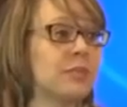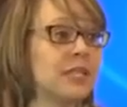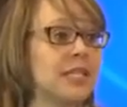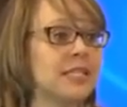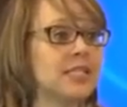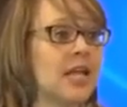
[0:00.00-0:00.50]
to
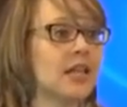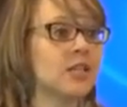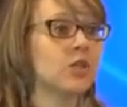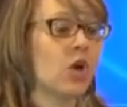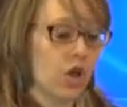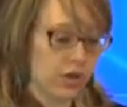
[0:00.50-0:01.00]
please
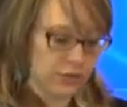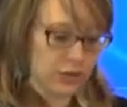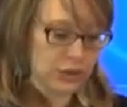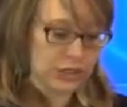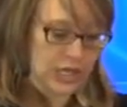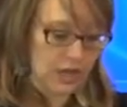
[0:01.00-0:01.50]
silence all of
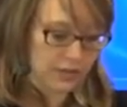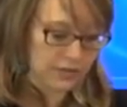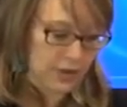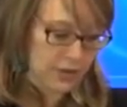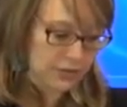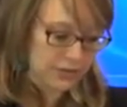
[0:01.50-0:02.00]
your cell
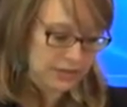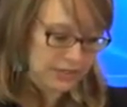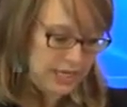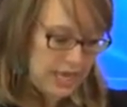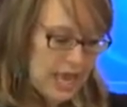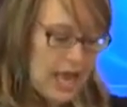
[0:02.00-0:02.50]
phones
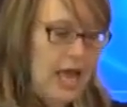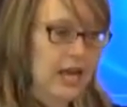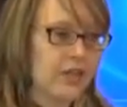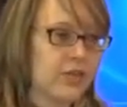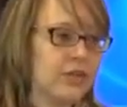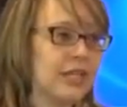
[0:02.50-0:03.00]

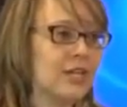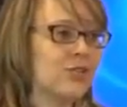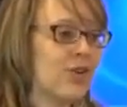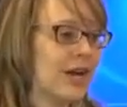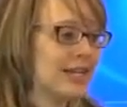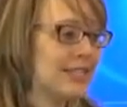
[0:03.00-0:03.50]
and other
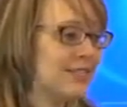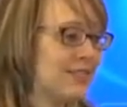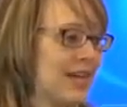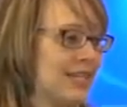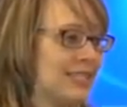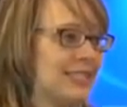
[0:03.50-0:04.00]
electronic
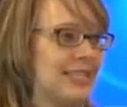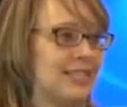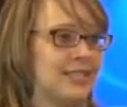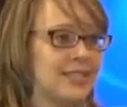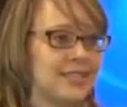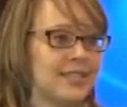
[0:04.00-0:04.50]

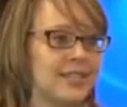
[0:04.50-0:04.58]
devices.